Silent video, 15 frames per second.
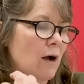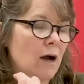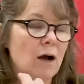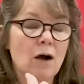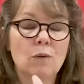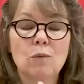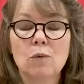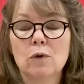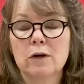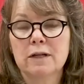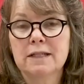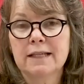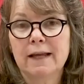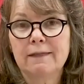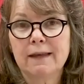
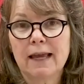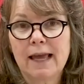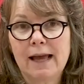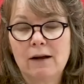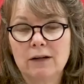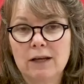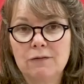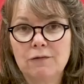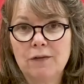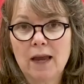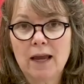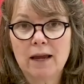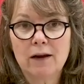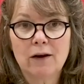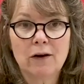awards at the county
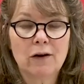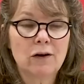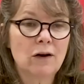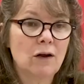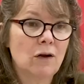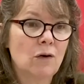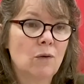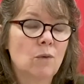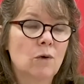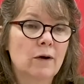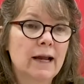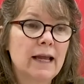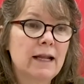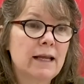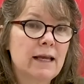fair, or
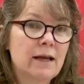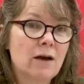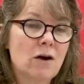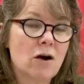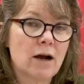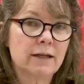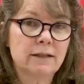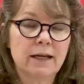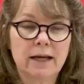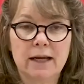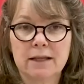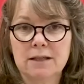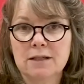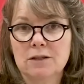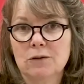any
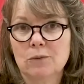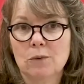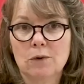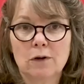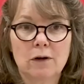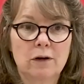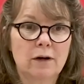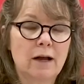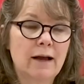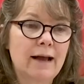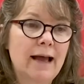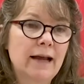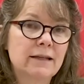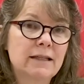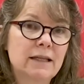contest or
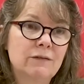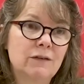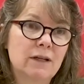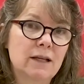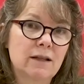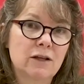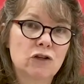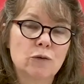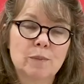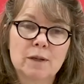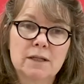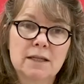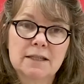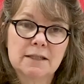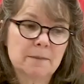activity that you
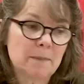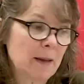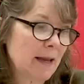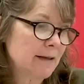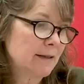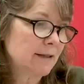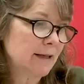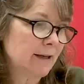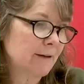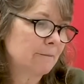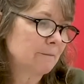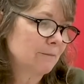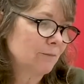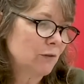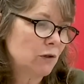participated in.
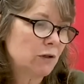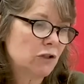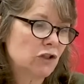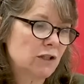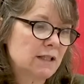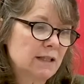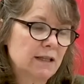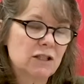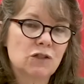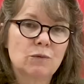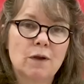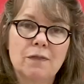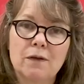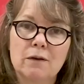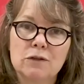You can just list
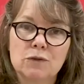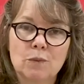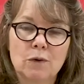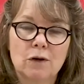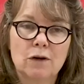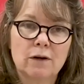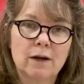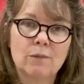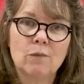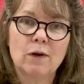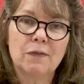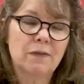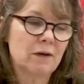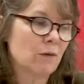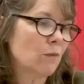what those were and what
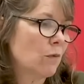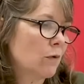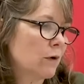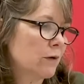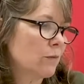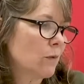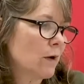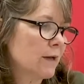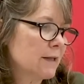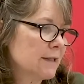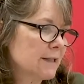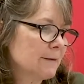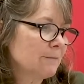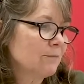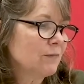the award was.
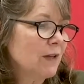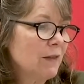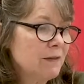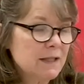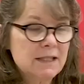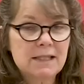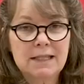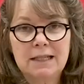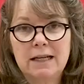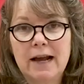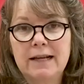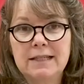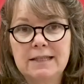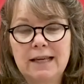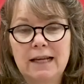This is a
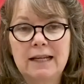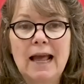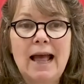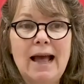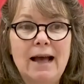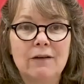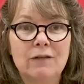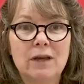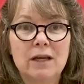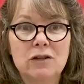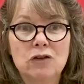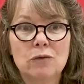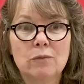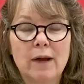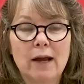nice thing to have in
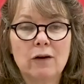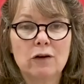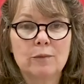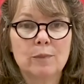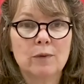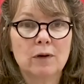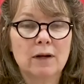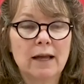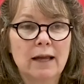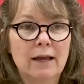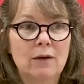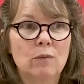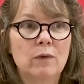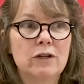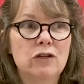your record book
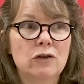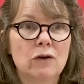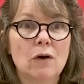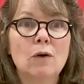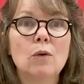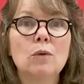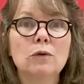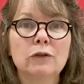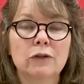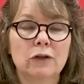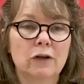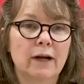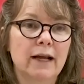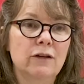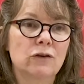when you're older
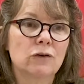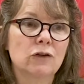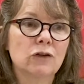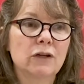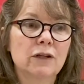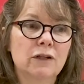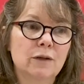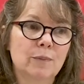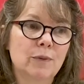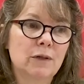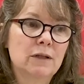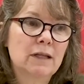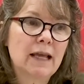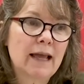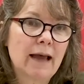and you're looking to put
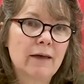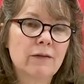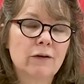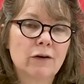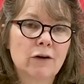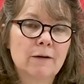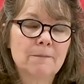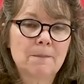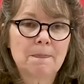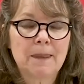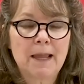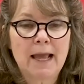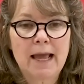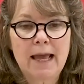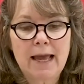together
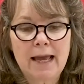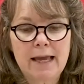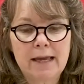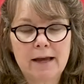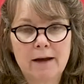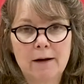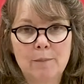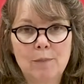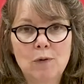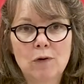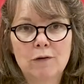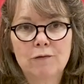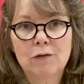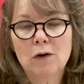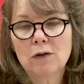a
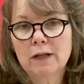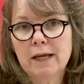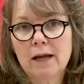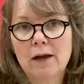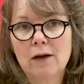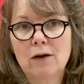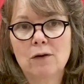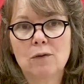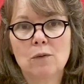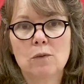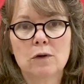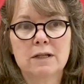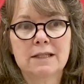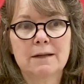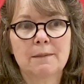portfolio or
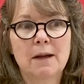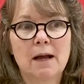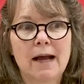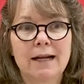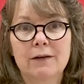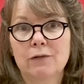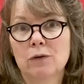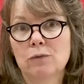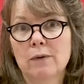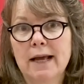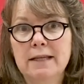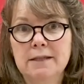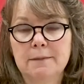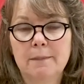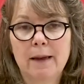some kind of a
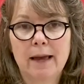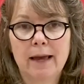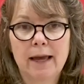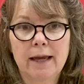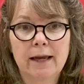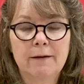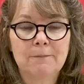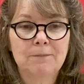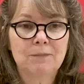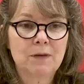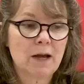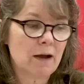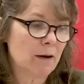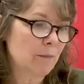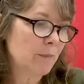resume,
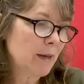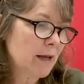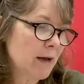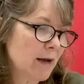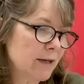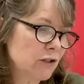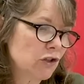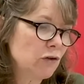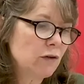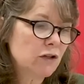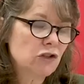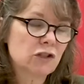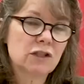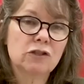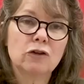because you can
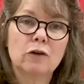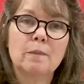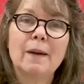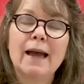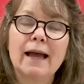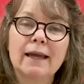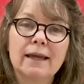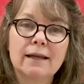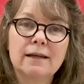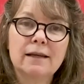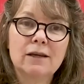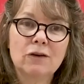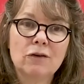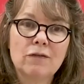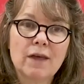just look back in
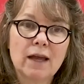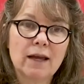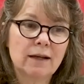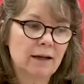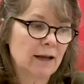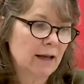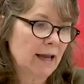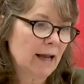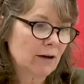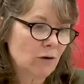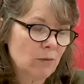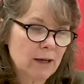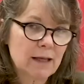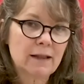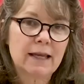here then and
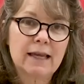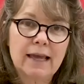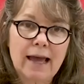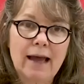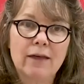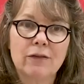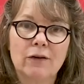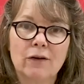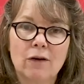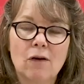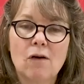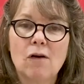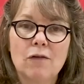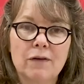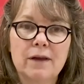quickly gather
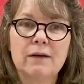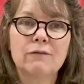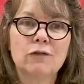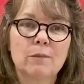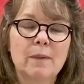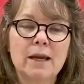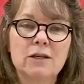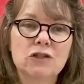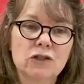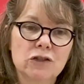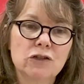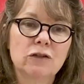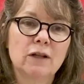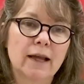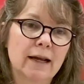all the information
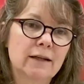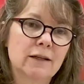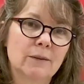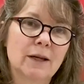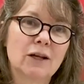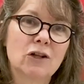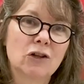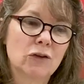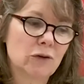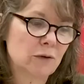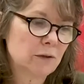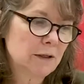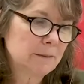you'd like to include.